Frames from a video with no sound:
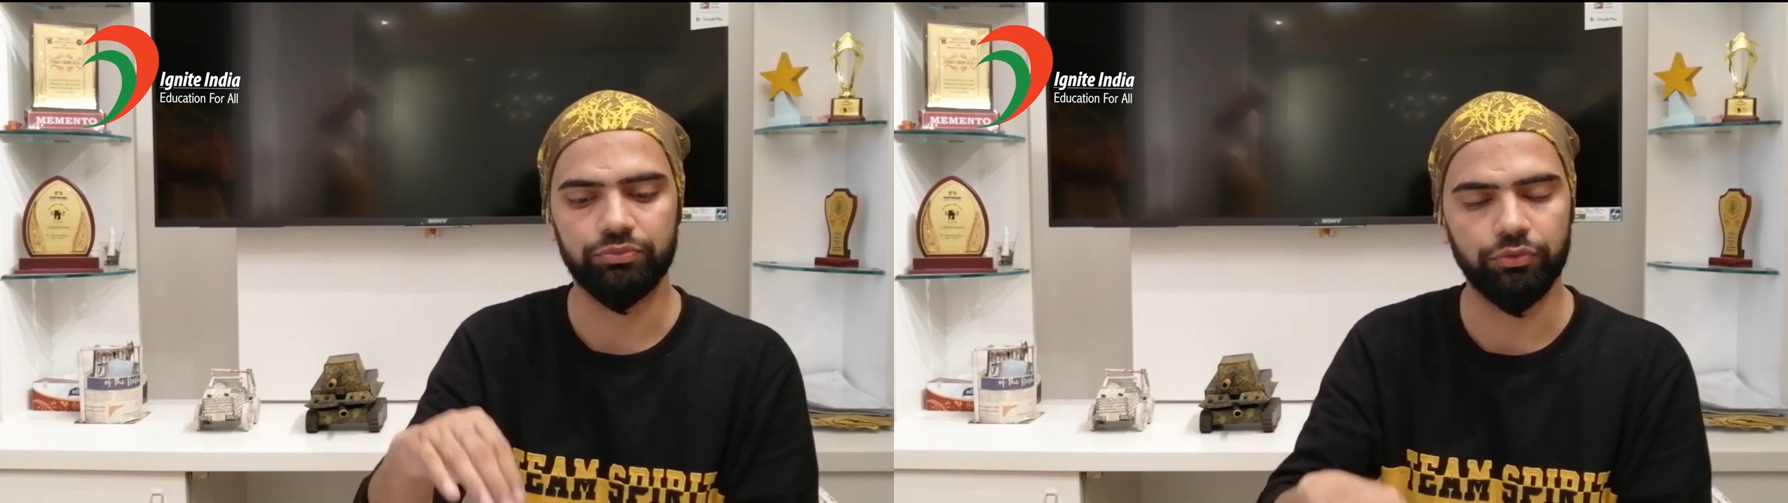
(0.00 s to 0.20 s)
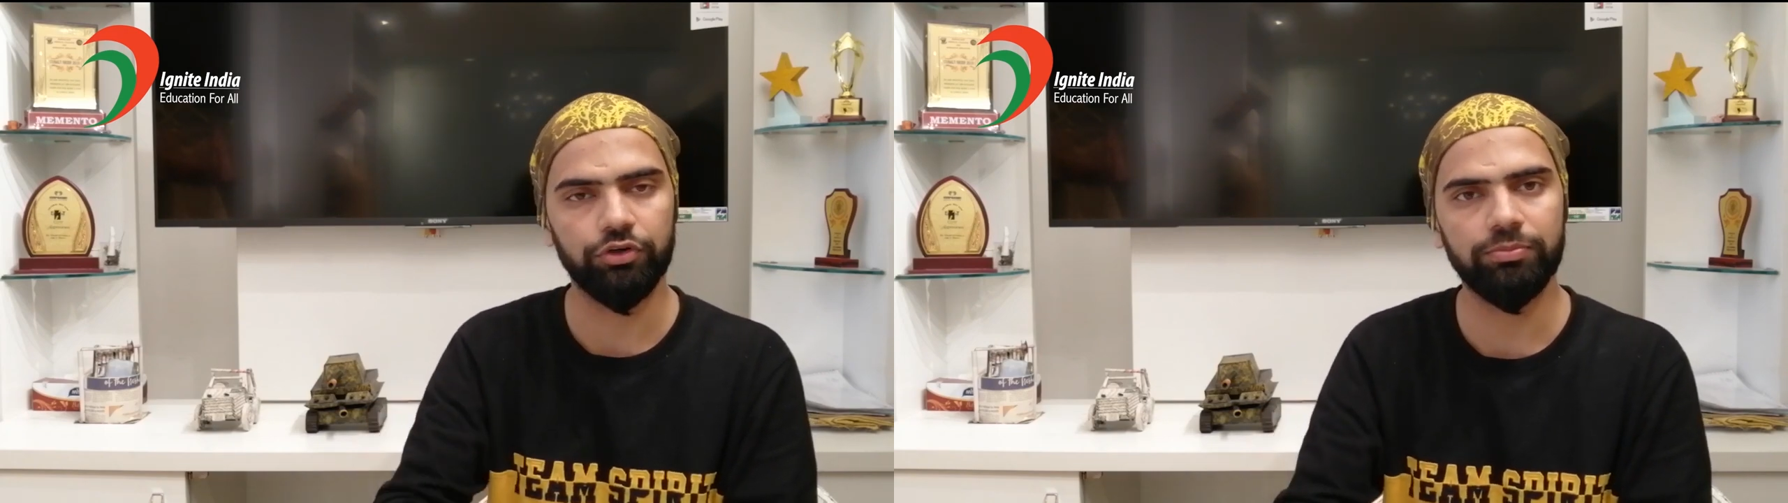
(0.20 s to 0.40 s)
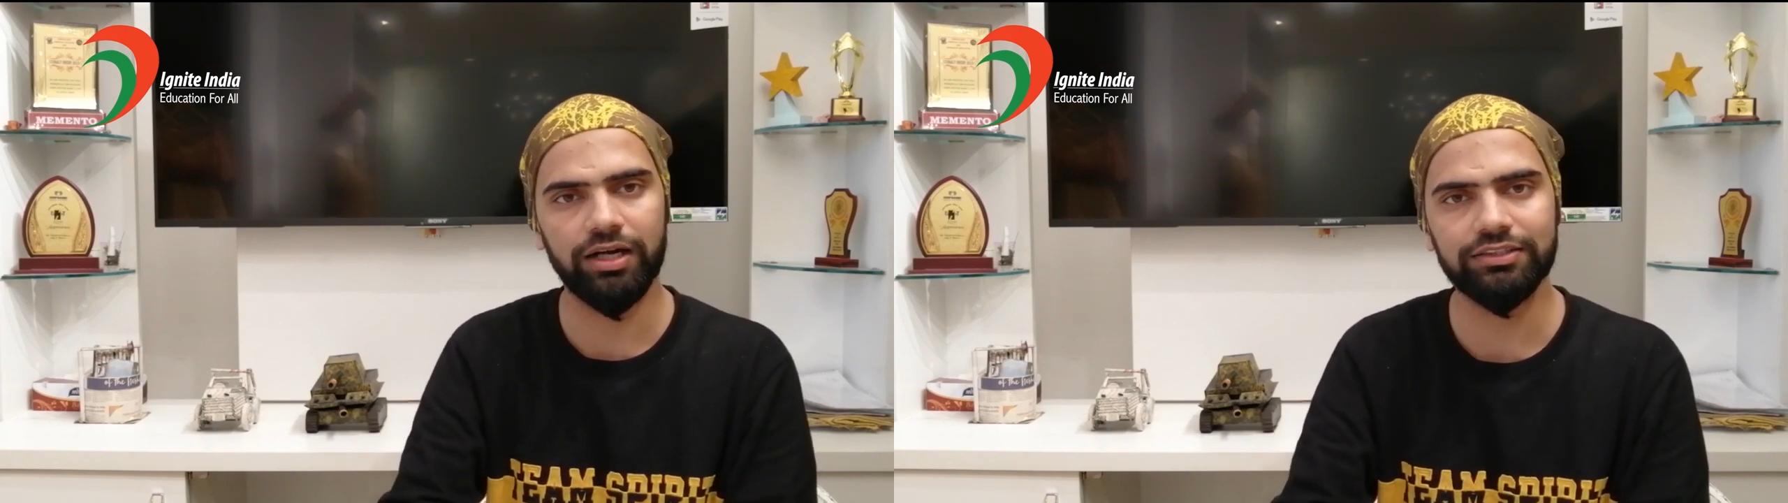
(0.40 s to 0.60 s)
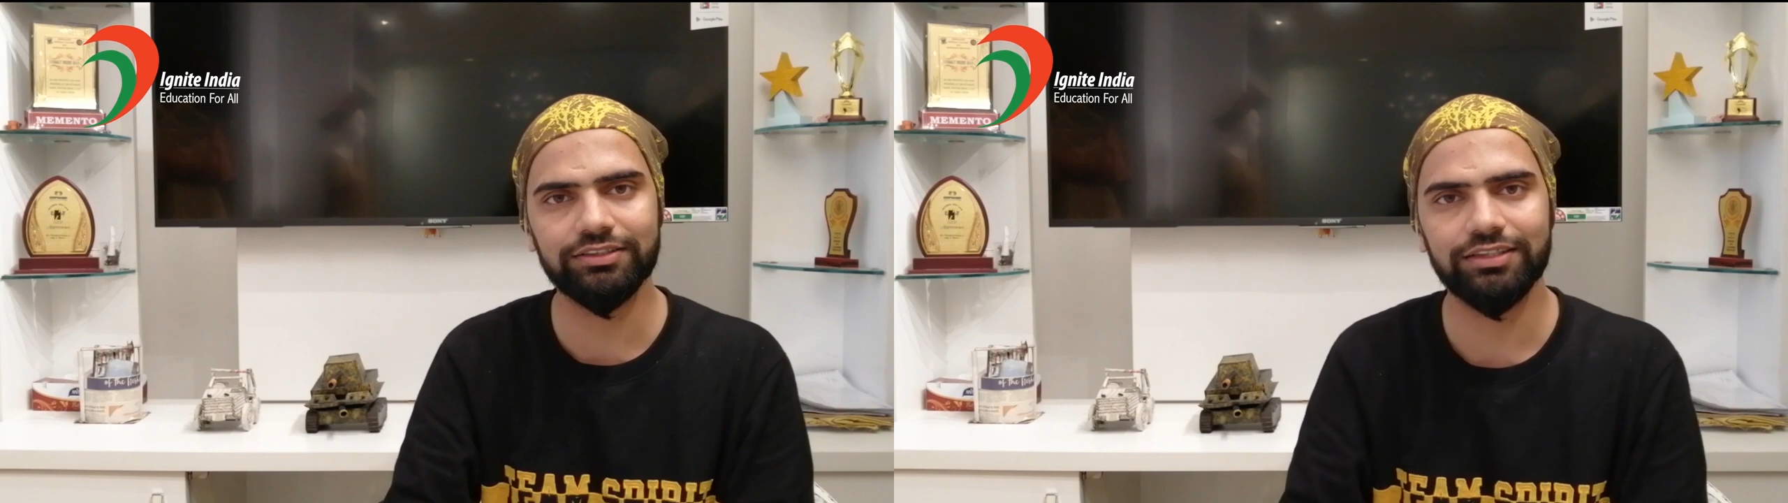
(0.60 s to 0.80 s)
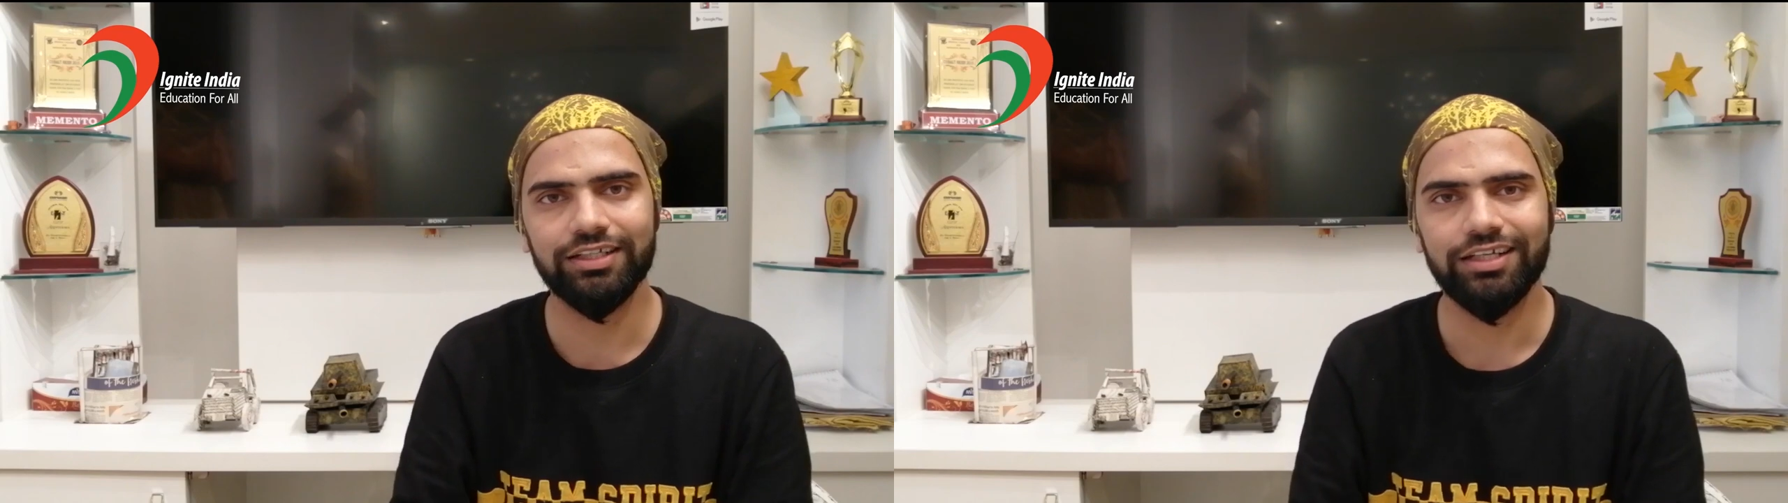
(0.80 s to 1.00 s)
4
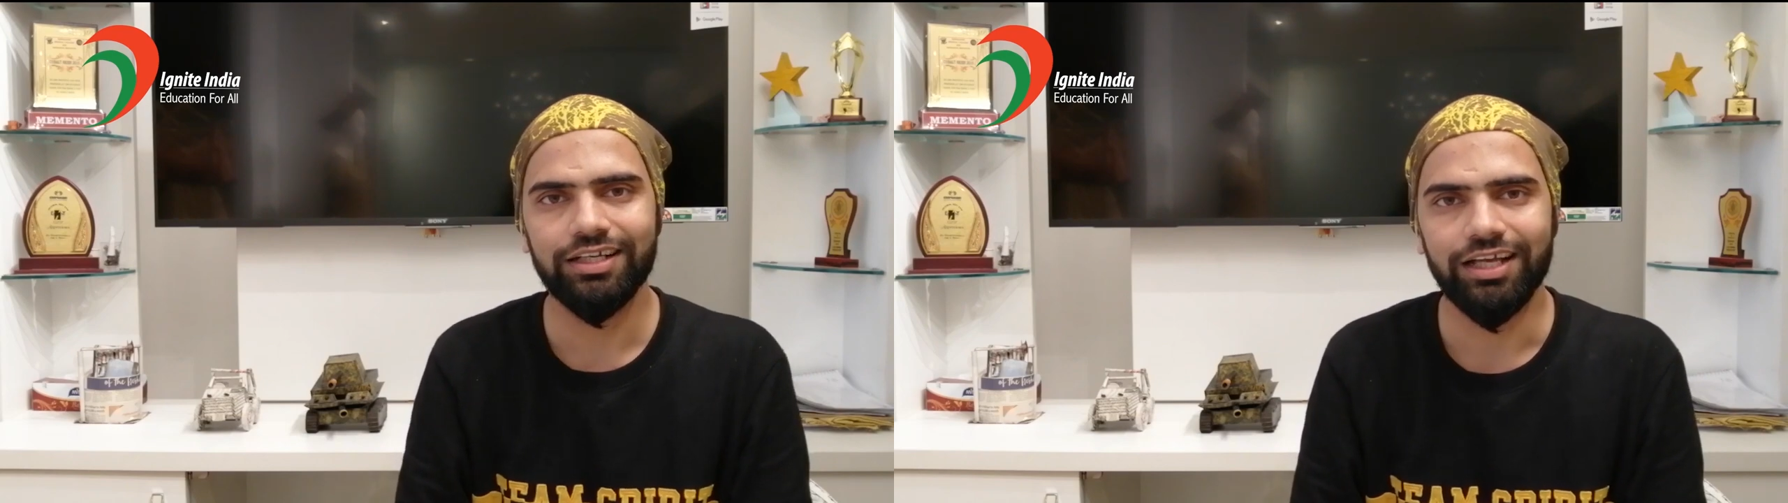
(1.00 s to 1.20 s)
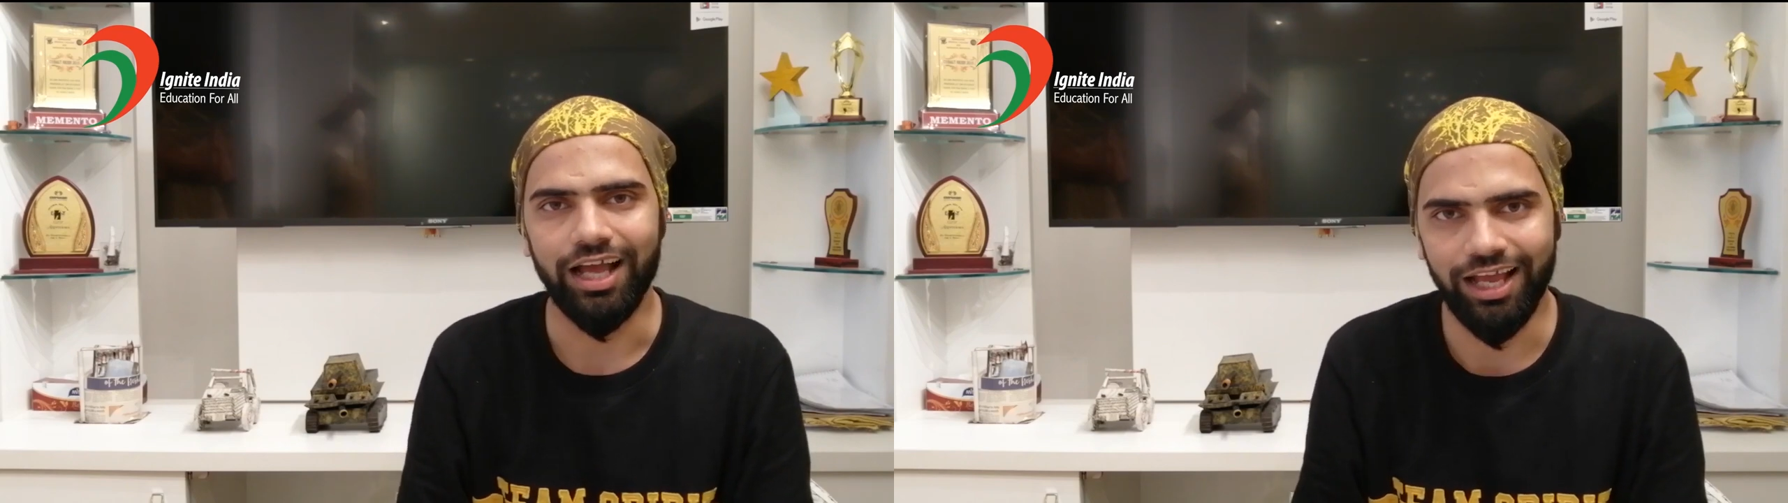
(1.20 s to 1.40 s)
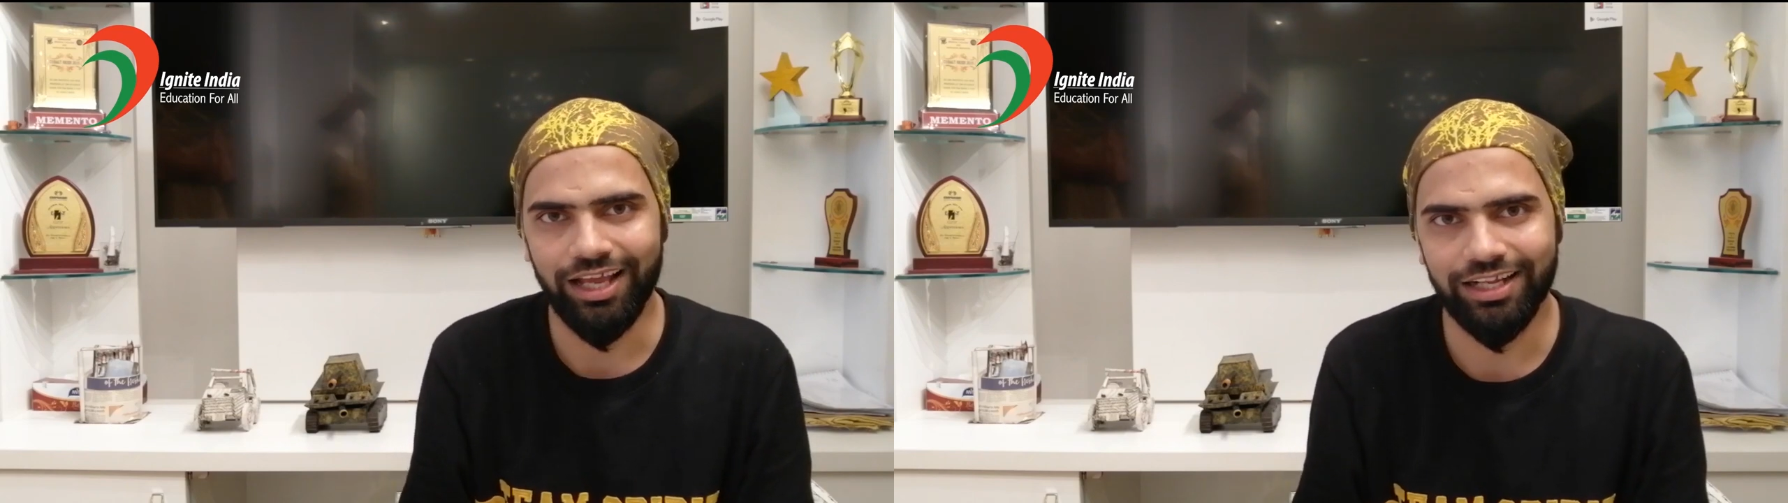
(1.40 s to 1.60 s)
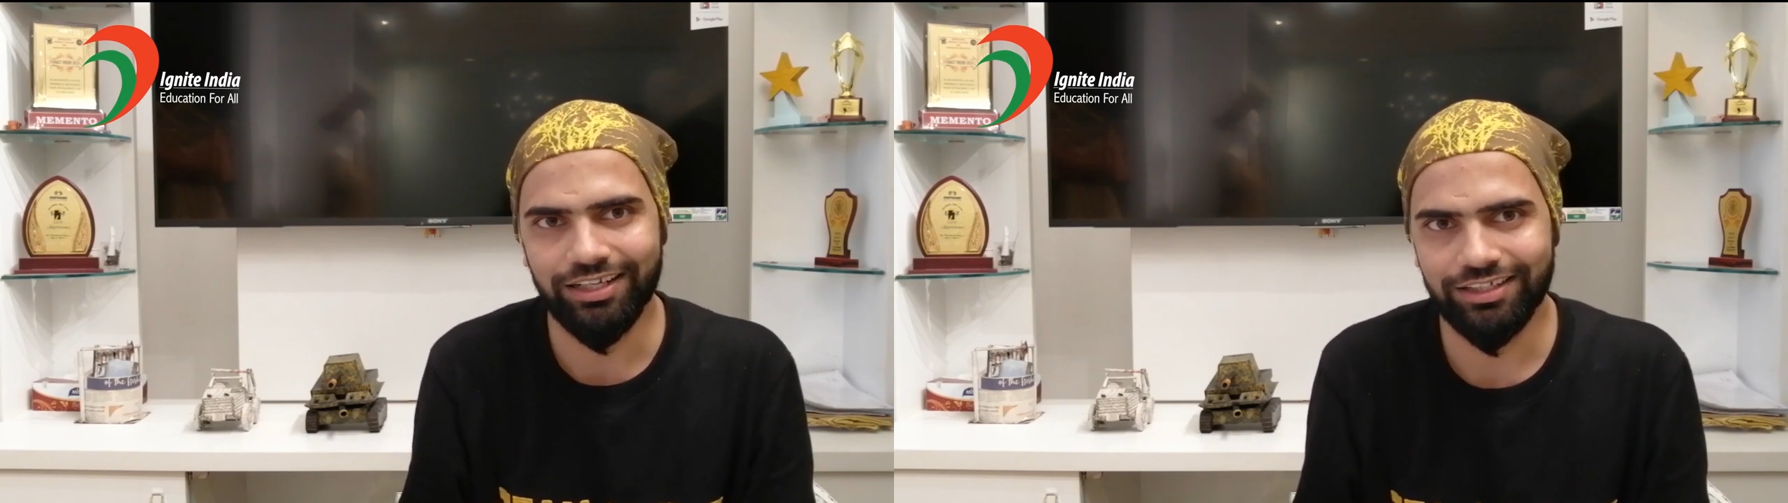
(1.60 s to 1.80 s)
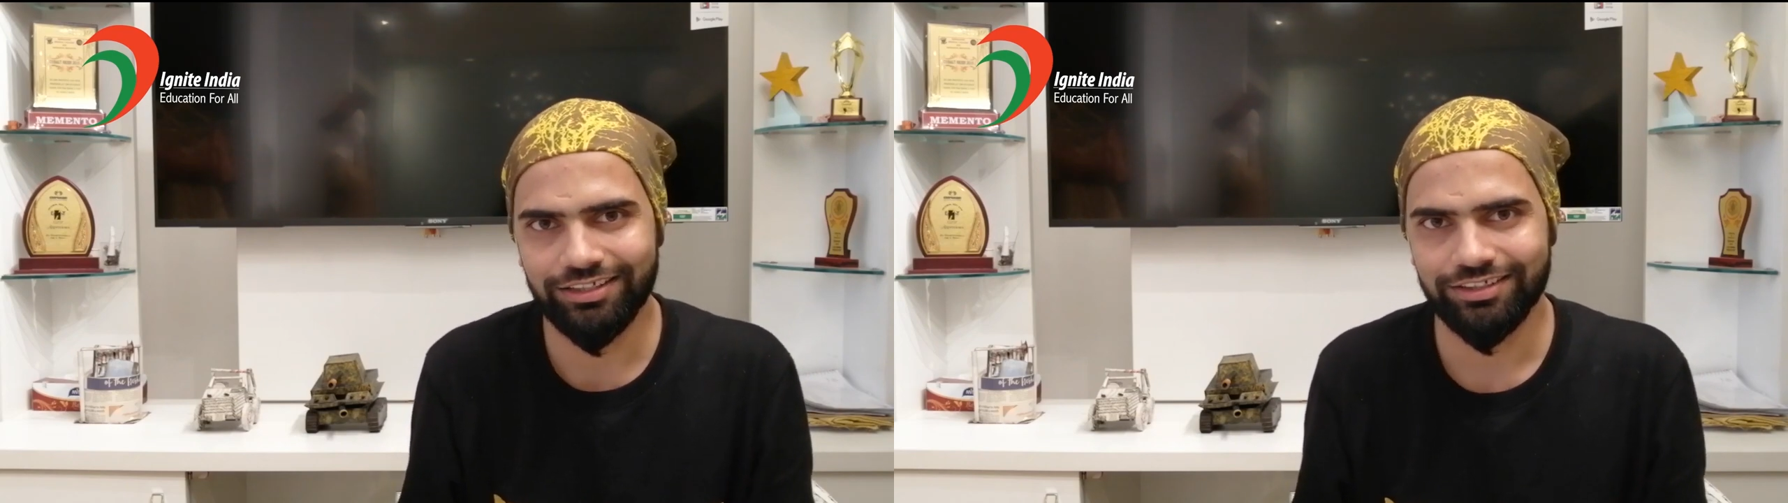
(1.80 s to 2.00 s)
marks
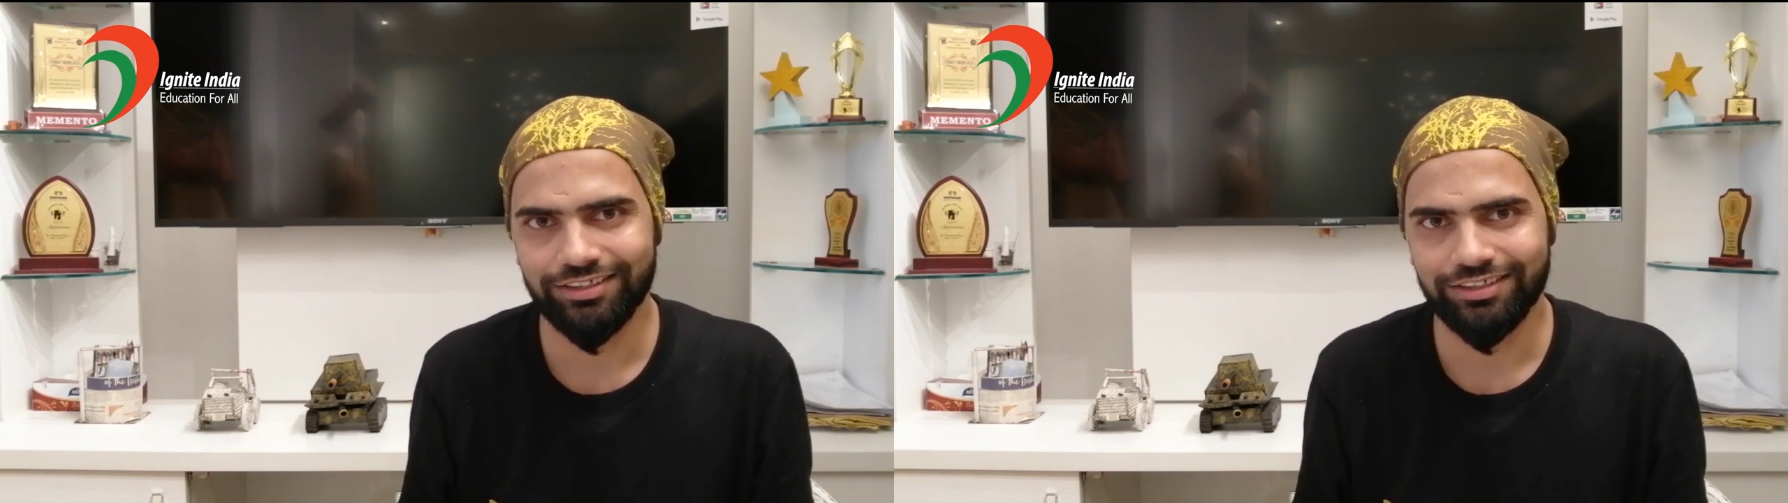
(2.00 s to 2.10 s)
and